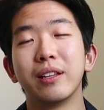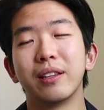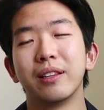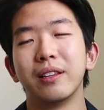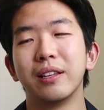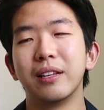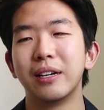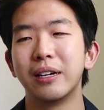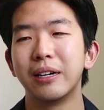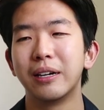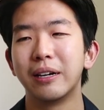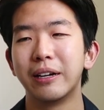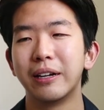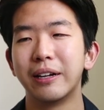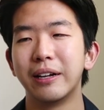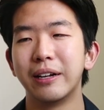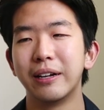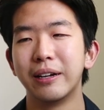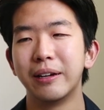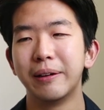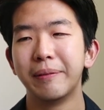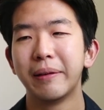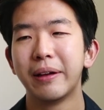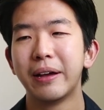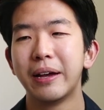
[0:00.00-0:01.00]

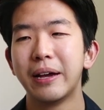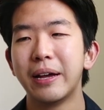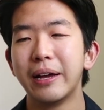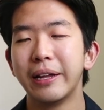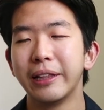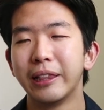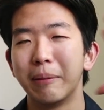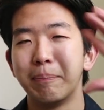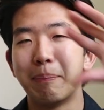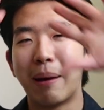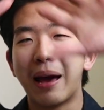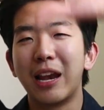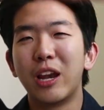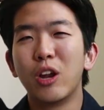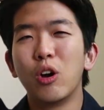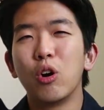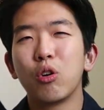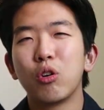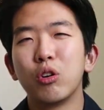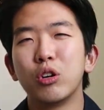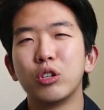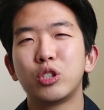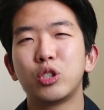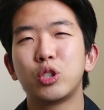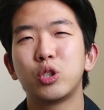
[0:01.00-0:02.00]
the Bat
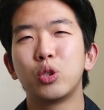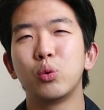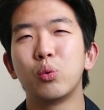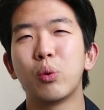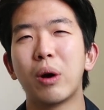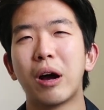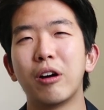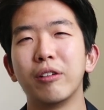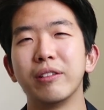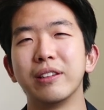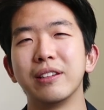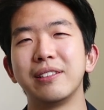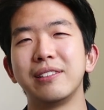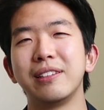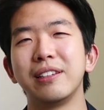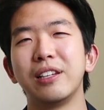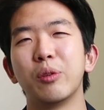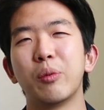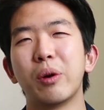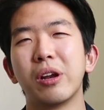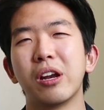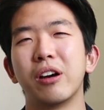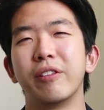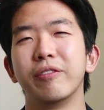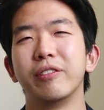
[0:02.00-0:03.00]
logo throughout the
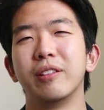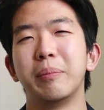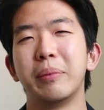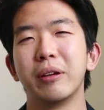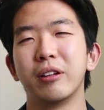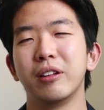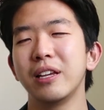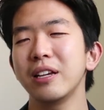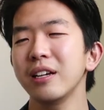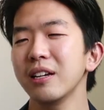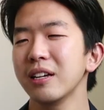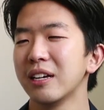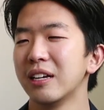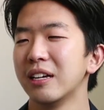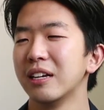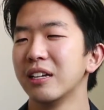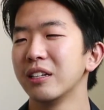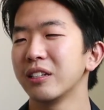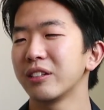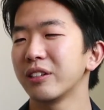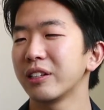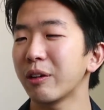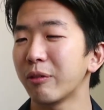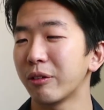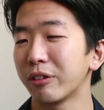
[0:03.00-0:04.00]
silhouette of the building.
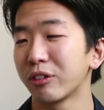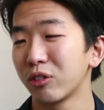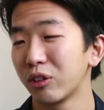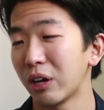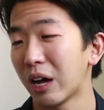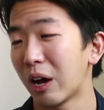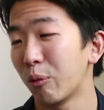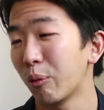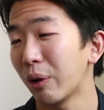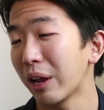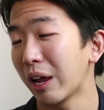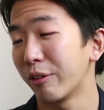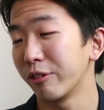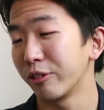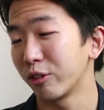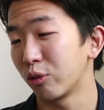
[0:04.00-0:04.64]
So that was what I